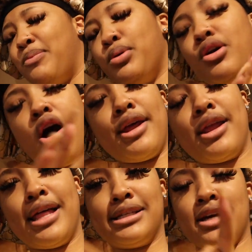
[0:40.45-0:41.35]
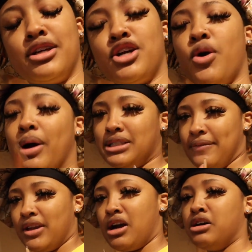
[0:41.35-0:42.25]
I put it on last night. I should go watch
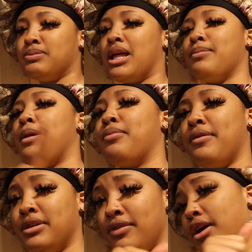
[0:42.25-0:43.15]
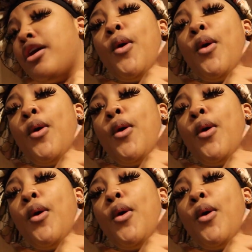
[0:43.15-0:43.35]
that video. It's probably my previous video.